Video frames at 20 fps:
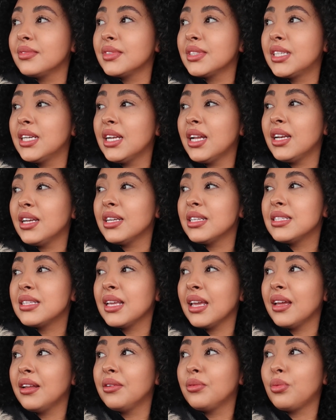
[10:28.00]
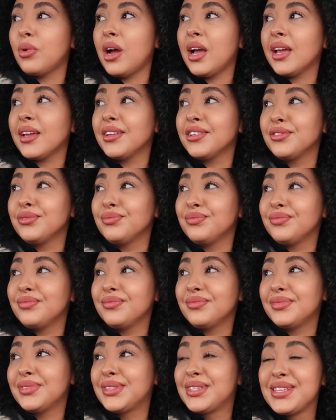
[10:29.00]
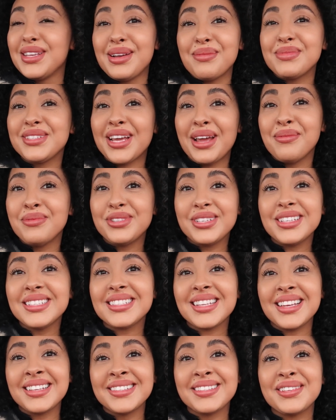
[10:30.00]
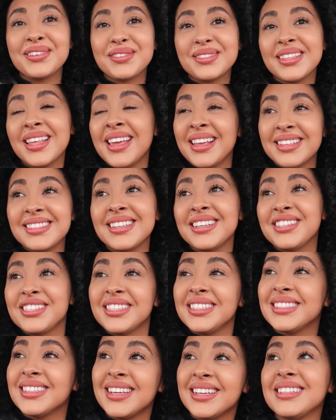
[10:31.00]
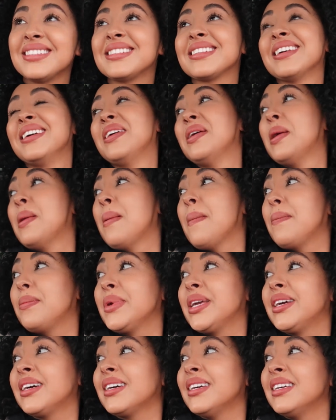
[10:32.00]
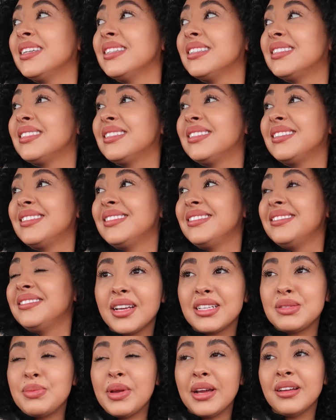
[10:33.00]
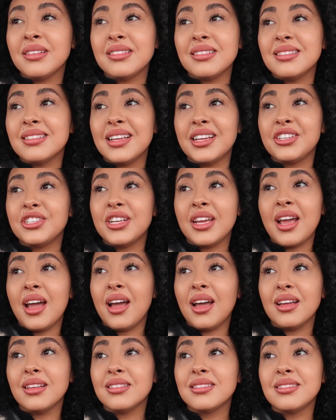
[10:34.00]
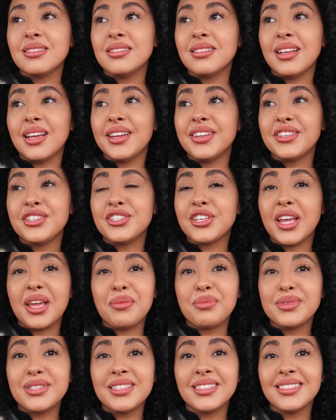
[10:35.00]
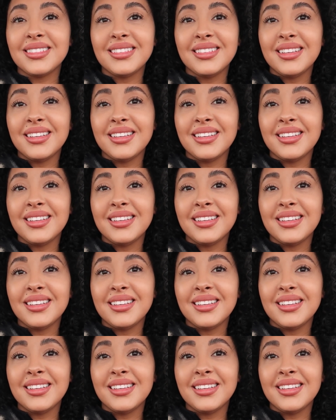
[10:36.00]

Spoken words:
can understand why sometimes she says those things that she says, because the experiences that she has shaped